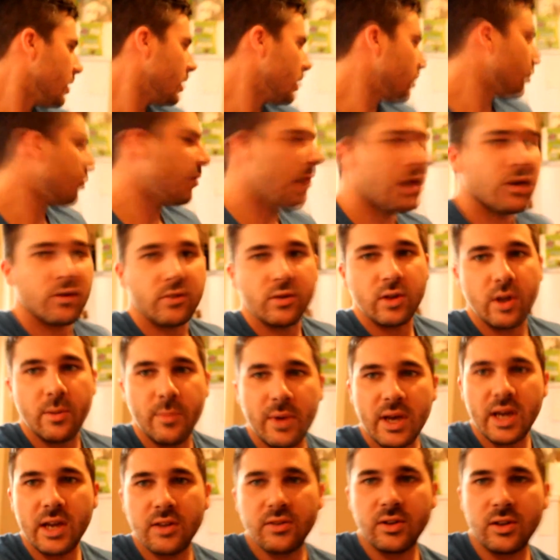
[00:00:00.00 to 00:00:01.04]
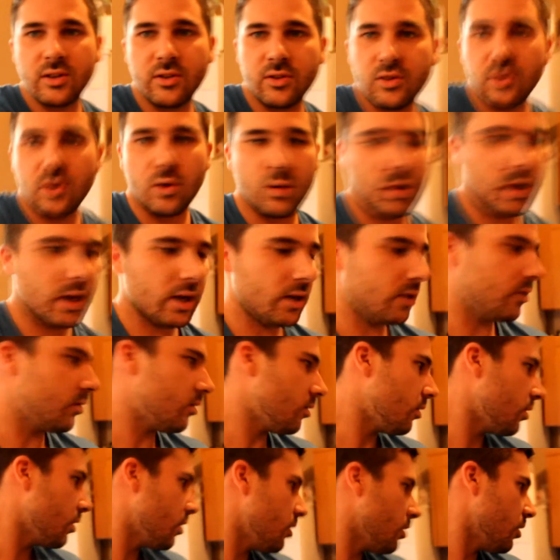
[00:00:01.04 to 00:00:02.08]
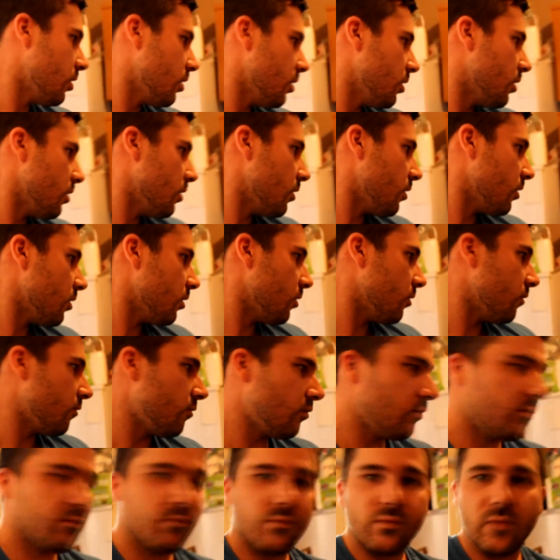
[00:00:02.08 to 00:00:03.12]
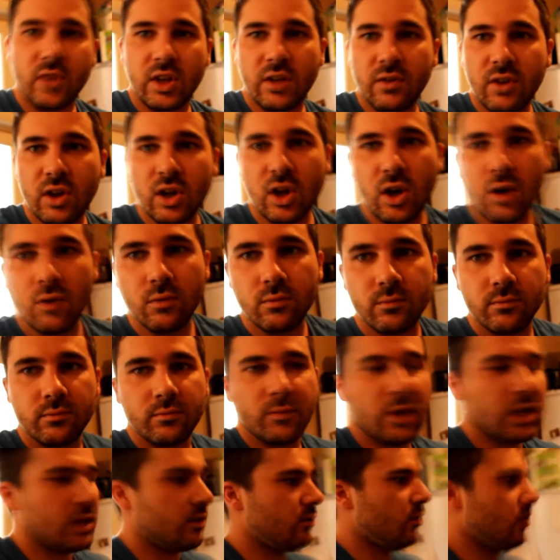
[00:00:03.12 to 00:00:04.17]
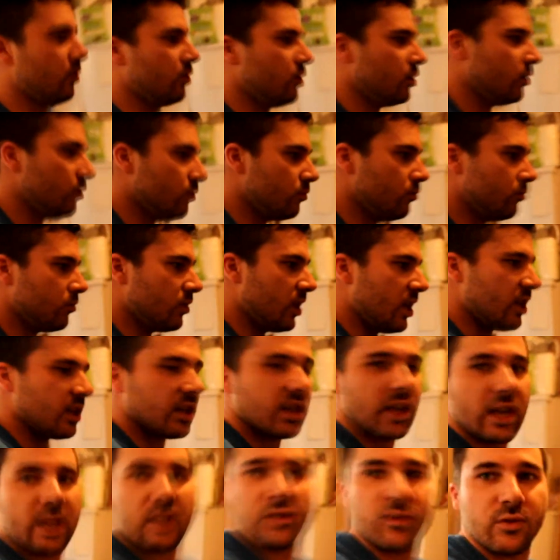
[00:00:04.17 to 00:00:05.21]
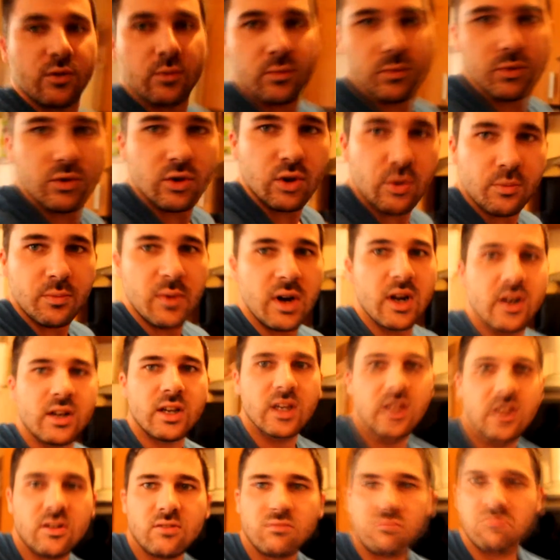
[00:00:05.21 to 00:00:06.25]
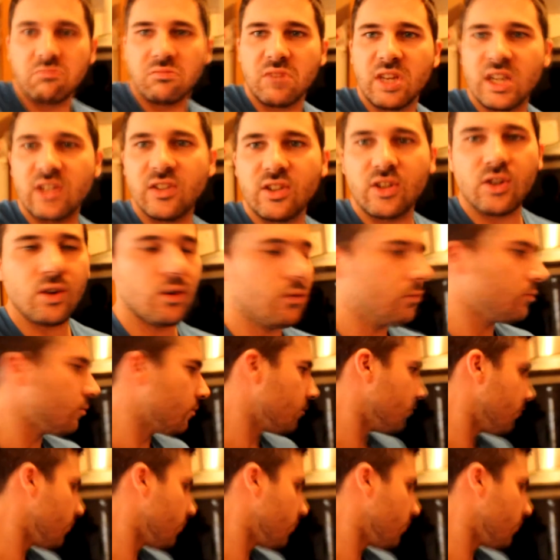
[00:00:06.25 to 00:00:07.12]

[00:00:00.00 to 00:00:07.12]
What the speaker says: Smells amazing. So guys, give it a go. Make your own little, get the kits from supermarkets. Easy done.